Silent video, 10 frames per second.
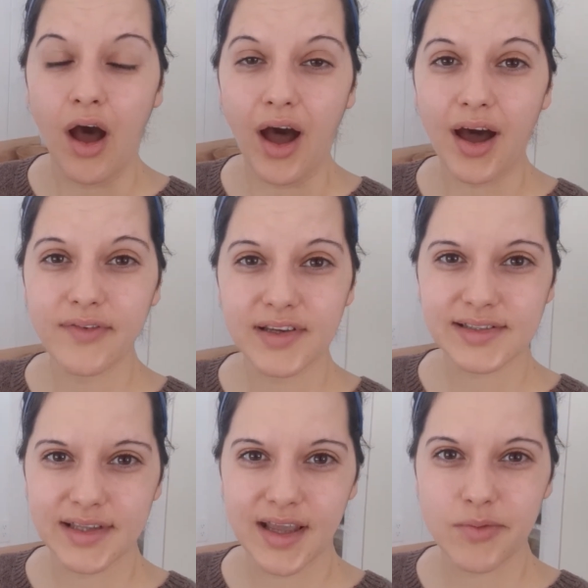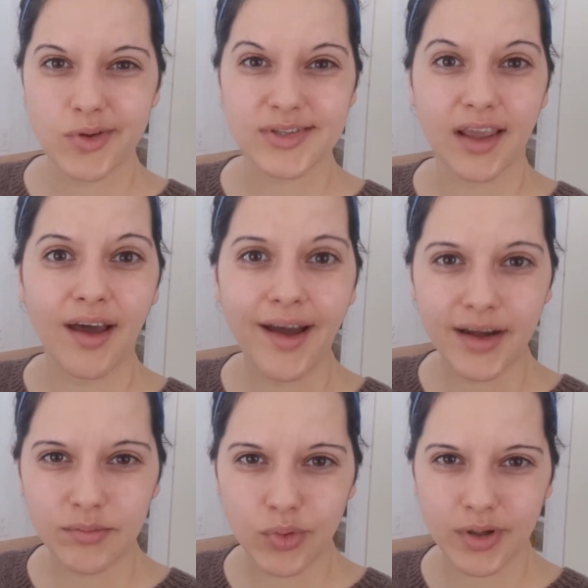Obviously, I'm using
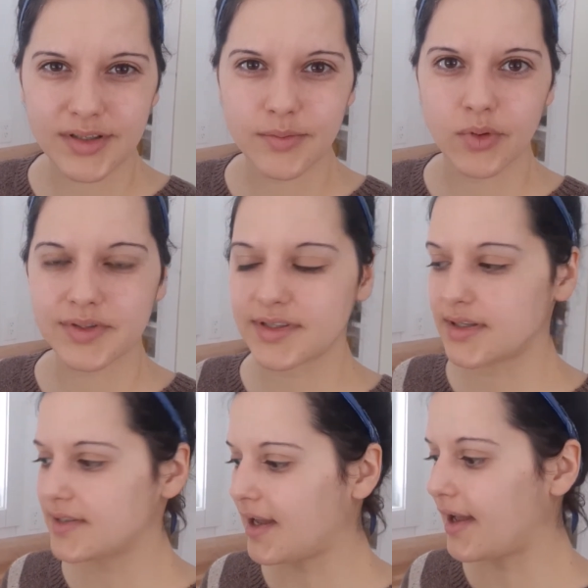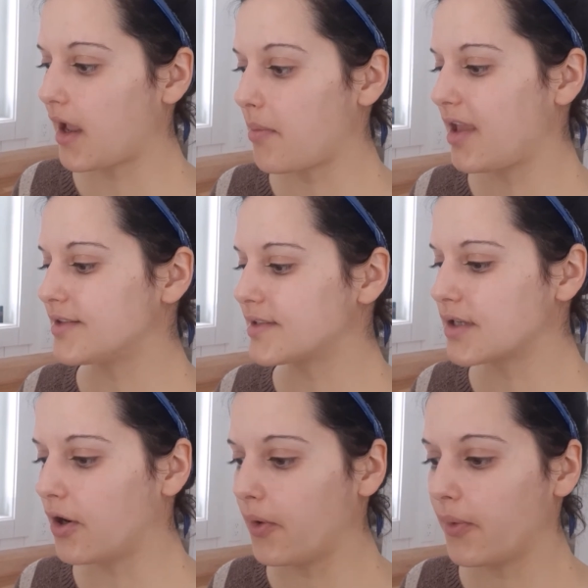cutting boards most of the time, and
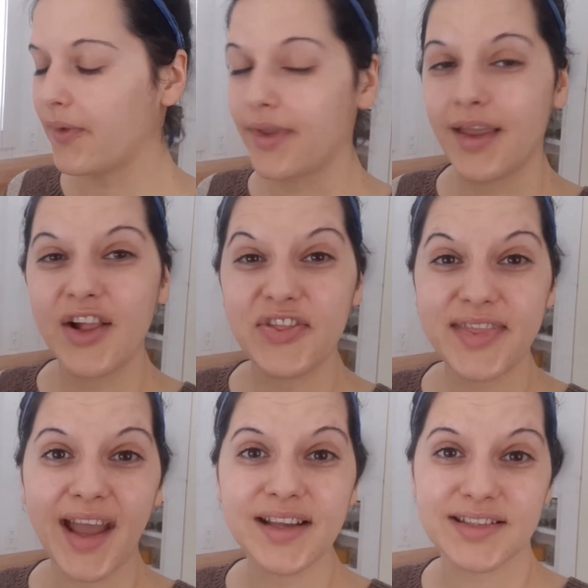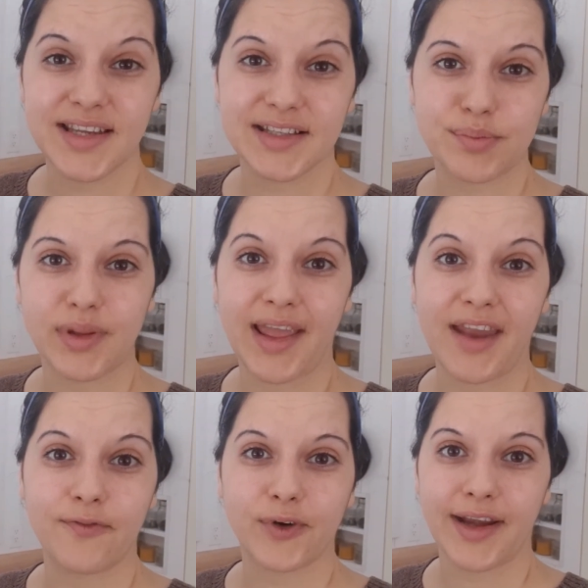so that's his
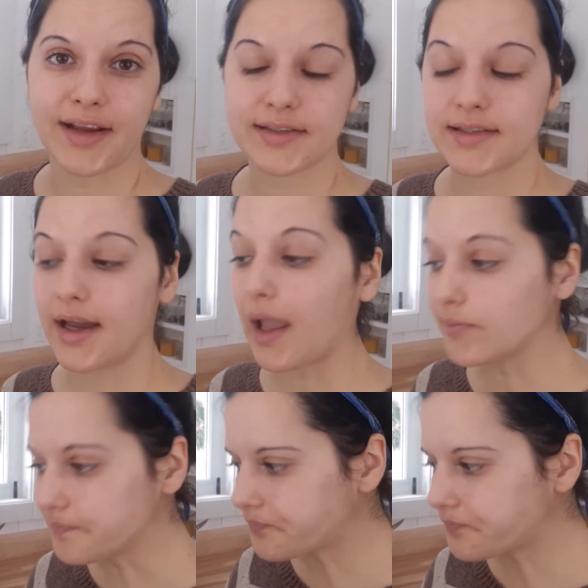plan for next time.